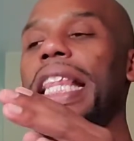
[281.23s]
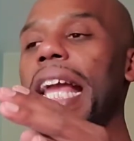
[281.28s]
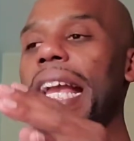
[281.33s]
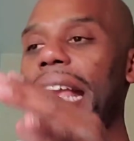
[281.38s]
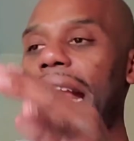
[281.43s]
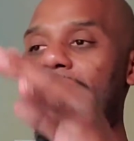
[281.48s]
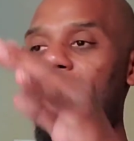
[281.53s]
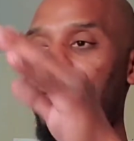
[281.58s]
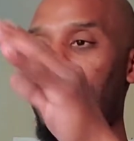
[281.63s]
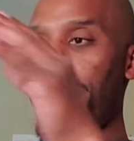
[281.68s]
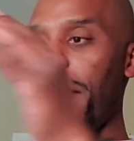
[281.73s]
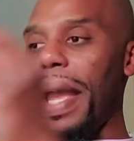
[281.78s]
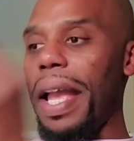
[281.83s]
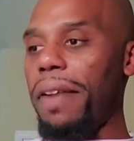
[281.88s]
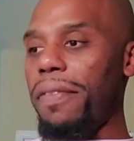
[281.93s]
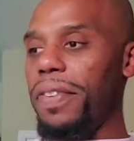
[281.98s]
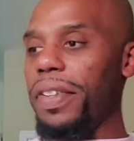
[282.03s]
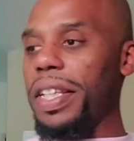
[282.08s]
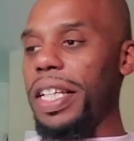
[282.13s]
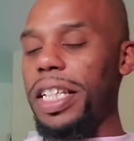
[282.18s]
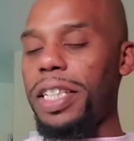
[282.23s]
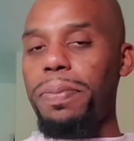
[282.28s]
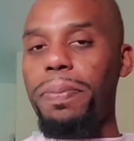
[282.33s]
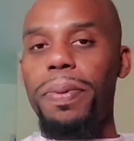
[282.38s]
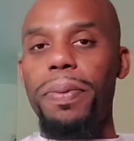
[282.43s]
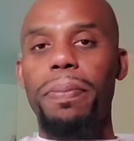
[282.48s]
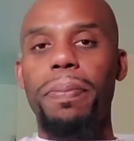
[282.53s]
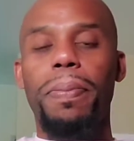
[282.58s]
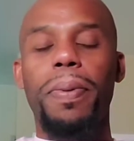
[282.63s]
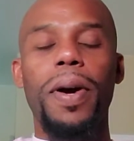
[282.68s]
can have a man for this
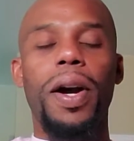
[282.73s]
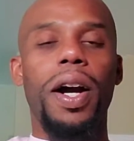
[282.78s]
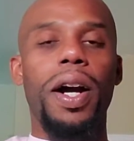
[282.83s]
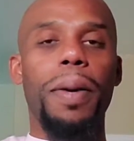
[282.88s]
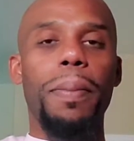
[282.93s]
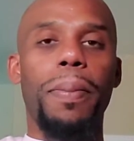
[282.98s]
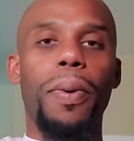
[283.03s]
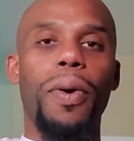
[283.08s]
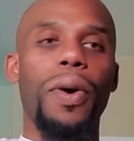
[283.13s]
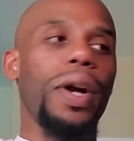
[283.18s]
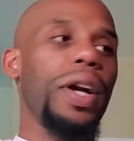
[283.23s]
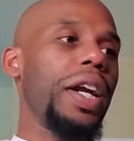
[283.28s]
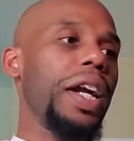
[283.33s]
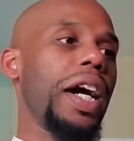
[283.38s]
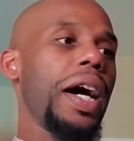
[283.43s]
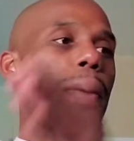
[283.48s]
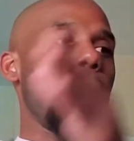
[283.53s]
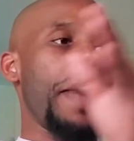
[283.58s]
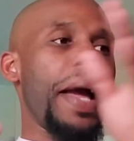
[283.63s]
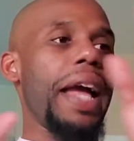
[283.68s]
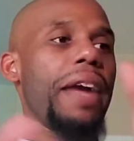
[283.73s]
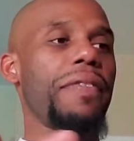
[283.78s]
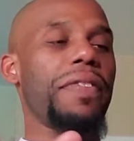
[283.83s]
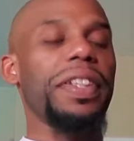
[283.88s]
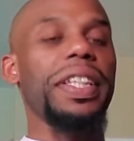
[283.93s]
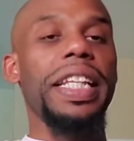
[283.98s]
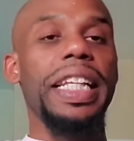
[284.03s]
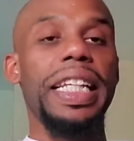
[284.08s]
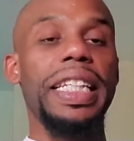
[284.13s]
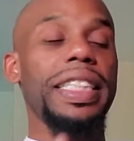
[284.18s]
part, a man
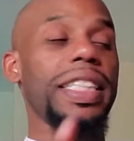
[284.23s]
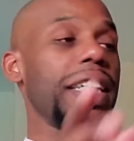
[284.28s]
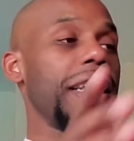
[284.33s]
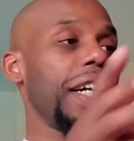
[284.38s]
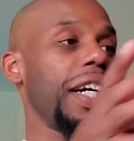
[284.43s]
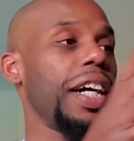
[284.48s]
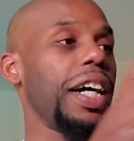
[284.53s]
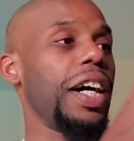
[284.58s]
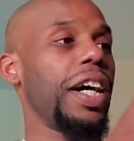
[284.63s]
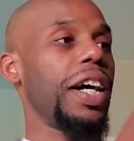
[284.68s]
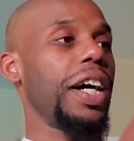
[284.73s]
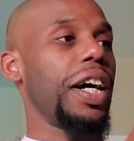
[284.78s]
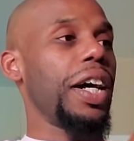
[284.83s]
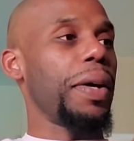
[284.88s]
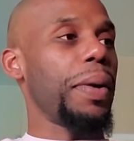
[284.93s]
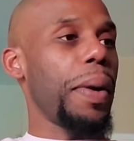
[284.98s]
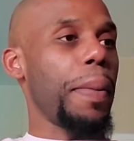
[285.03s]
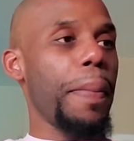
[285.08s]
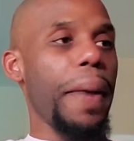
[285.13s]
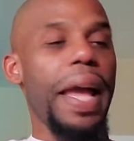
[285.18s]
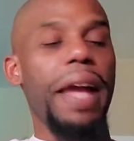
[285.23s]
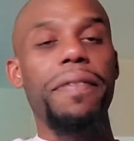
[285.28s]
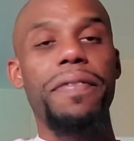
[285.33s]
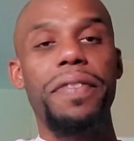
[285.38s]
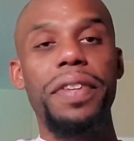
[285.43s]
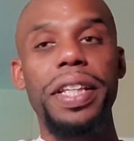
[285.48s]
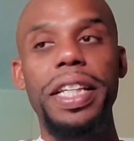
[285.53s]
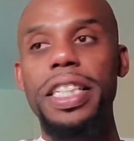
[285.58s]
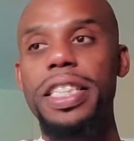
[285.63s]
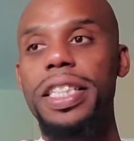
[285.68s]
for this, a man
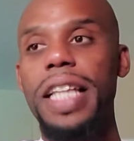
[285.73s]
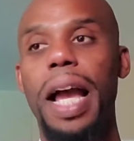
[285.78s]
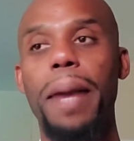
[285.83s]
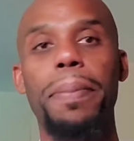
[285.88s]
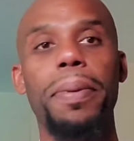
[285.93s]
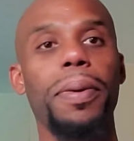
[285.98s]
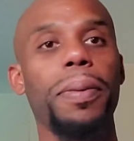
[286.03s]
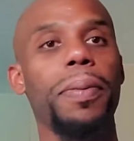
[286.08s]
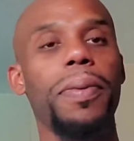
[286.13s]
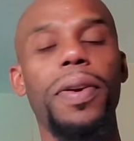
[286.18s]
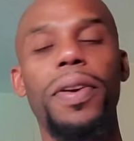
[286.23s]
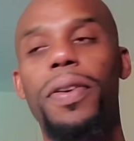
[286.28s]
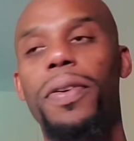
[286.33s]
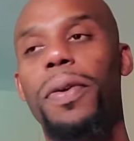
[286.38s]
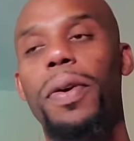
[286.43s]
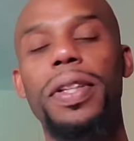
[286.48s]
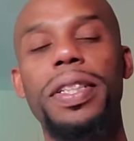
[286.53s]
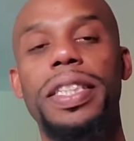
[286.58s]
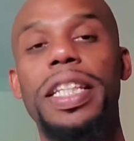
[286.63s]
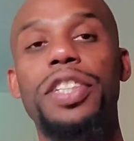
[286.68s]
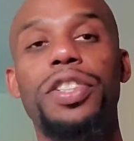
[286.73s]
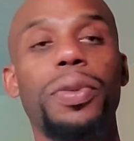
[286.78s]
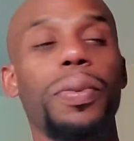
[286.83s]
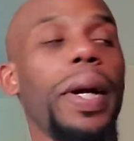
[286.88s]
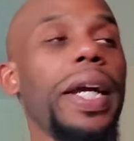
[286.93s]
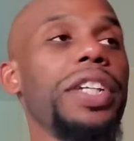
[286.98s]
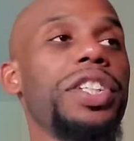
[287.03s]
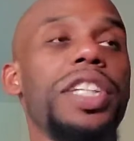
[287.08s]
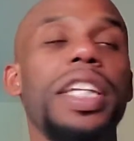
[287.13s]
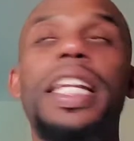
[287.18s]
for this type of
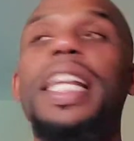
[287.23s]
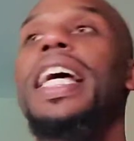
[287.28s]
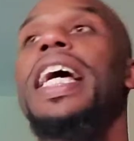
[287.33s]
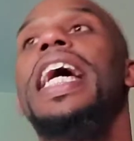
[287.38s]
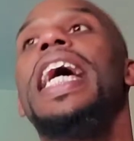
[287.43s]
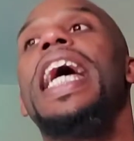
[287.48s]
situation,